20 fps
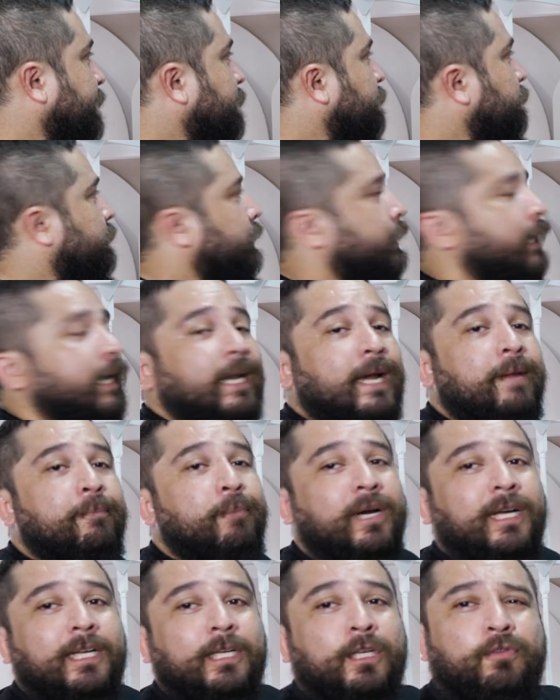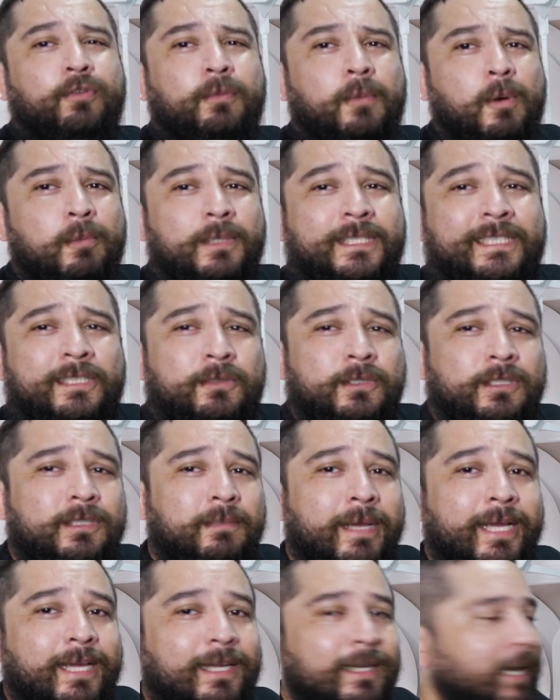I do it again, I probably look for more materials to
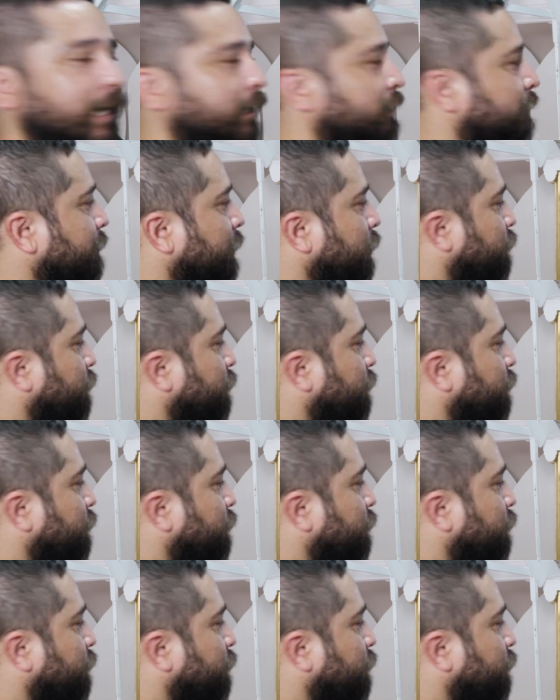make it lighter. I'm